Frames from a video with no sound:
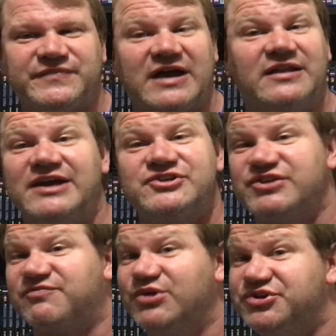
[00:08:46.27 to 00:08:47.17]
like
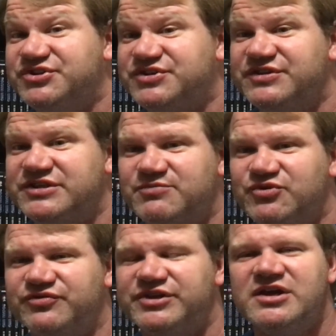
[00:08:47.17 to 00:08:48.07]
Jeff Bridges in this
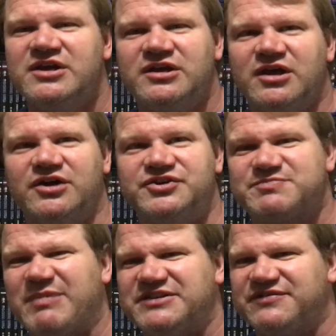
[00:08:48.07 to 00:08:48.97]
movie.
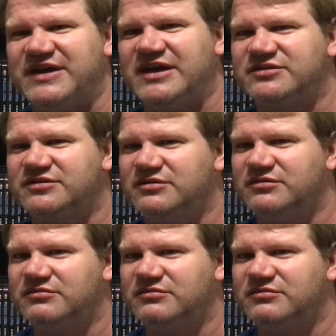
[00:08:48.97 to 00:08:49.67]
Despite the fact,